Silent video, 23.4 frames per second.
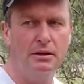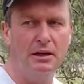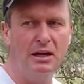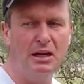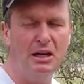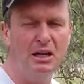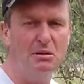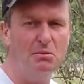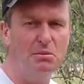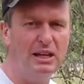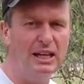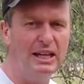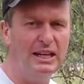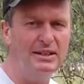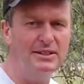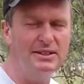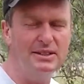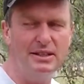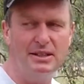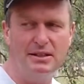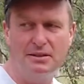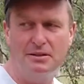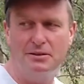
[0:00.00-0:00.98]
I'm
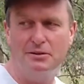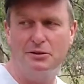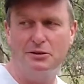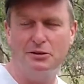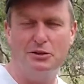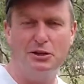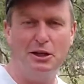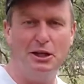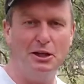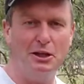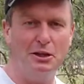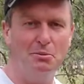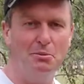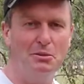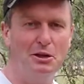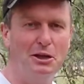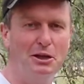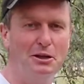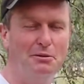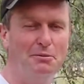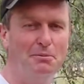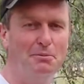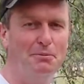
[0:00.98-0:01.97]
lazy. It's taken
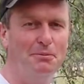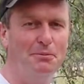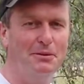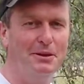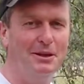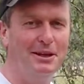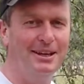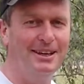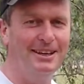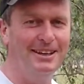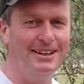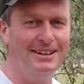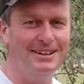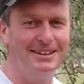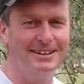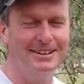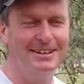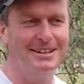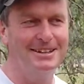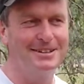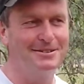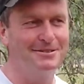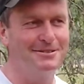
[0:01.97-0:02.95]
me
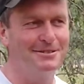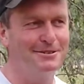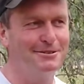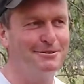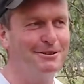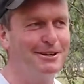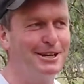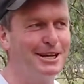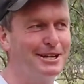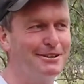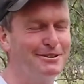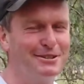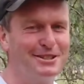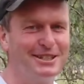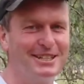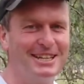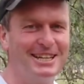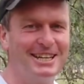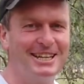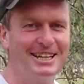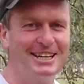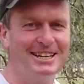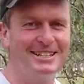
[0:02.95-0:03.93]
an extra three hours to
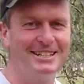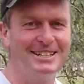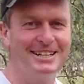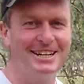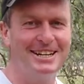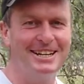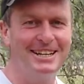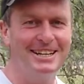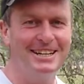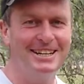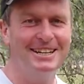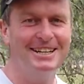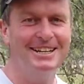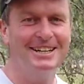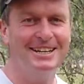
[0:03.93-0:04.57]
get here today